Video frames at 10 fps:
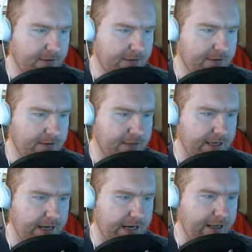
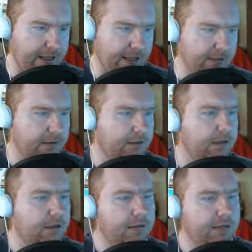SATA
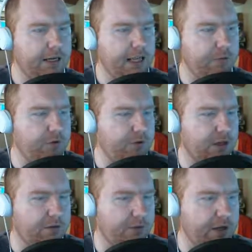SATA cable to
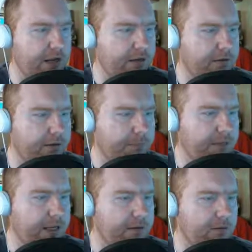transfer data is
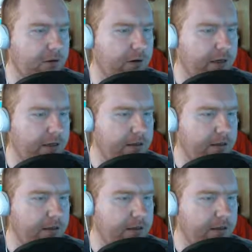updated to loader ID.